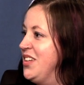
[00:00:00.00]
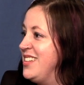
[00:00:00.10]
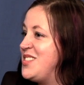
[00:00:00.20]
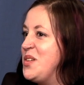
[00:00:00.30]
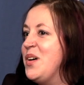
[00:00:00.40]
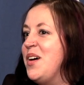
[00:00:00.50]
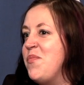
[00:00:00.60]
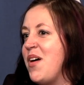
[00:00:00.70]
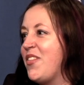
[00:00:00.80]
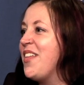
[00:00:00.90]
And so um,
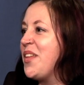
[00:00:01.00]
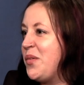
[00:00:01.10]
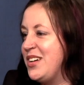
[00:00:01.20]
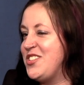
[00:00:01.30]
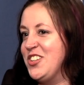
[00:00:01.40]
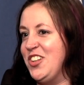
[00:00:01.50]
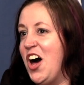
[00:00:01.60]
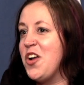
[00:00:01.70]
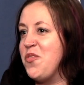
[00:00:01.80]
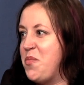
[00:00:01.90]
I've gotten the question a
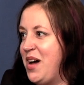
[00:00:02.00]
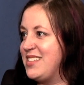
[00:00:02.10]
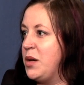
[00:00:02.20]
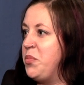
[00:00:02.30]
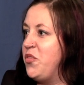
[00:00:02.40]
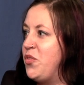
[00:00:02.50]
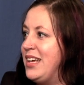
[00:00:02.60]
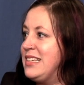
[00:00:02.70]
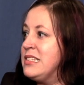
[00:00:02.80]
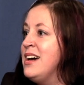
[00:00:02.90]
lot over the past couple of
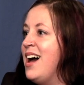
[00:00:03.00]
weeks: